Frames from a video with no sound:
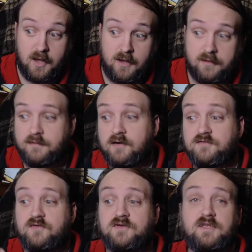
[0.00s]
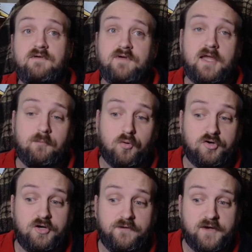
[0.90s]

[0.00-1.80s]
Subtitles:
there's a significant portion of the